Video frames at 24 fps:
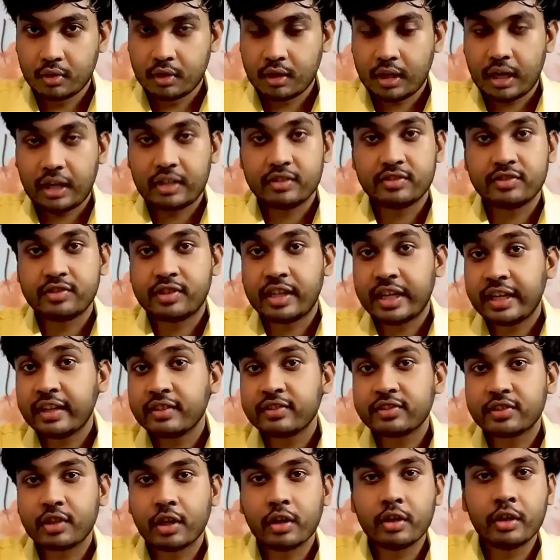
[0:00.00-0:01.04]
As
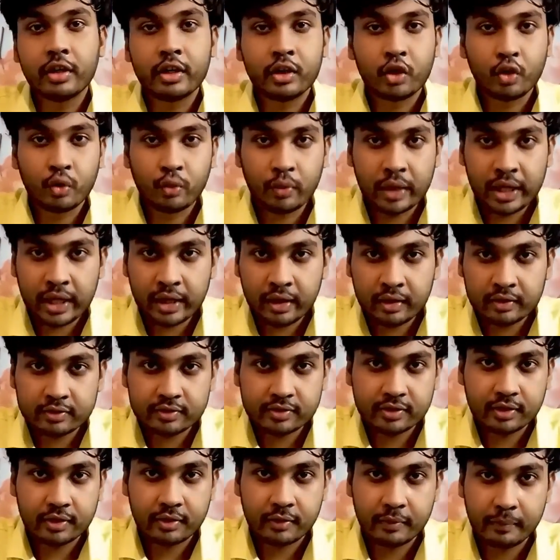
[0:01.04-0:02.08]
days turned into weeks,